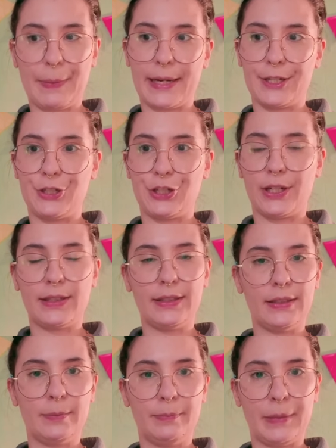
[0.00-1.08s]
my package a
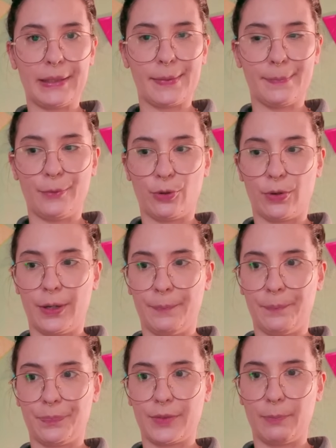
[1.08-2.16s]
little bit more
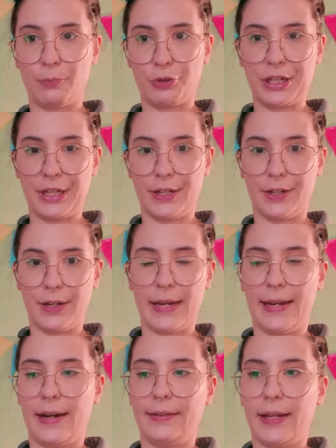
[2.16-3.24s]
prettier,
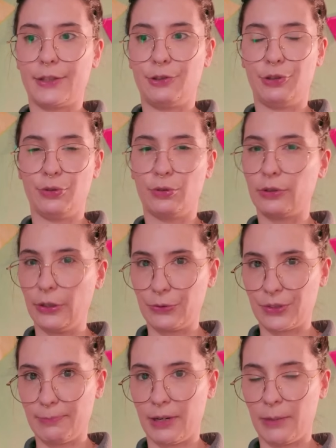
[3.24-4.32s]
and I like to
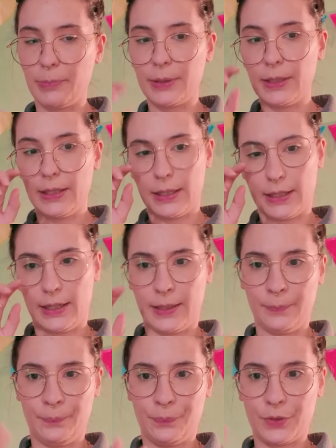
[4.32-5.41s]
close them up
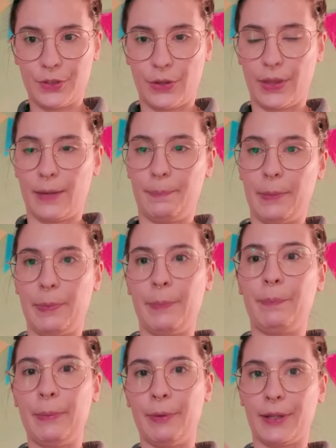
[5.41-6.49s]
so
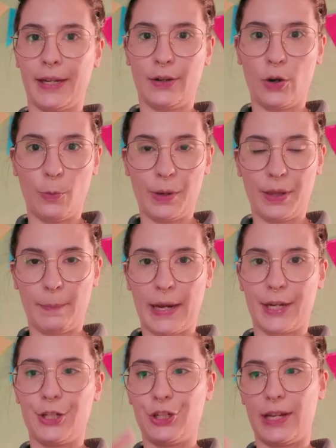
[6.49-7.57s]
that people can open the
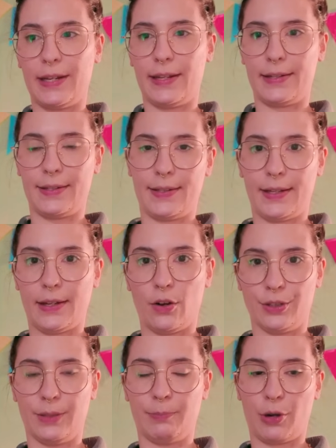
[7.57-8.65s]
package and then see
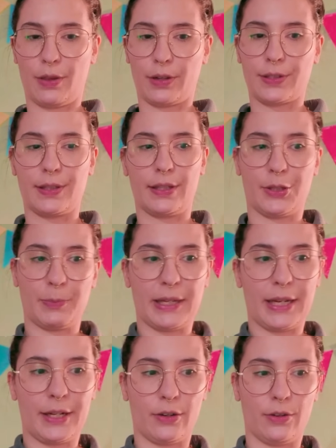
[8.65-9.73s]
all the products
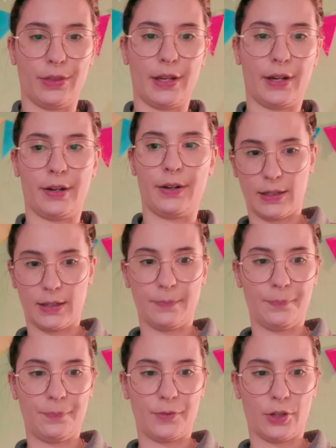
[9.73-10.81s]
displayed on their
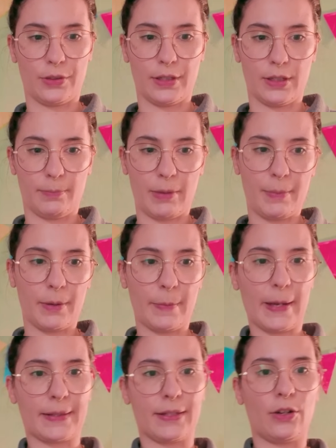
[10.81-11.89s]
on the paper
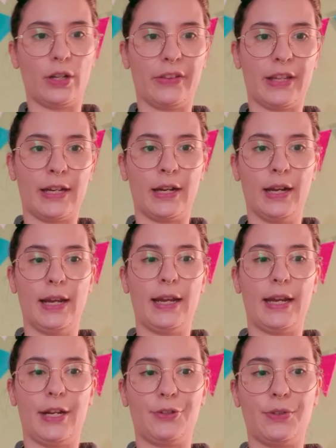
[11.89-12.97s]
bags and all of that.
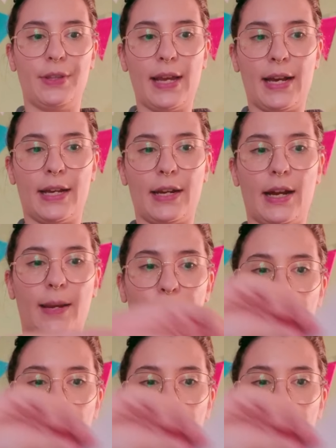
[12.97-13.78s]
And to that I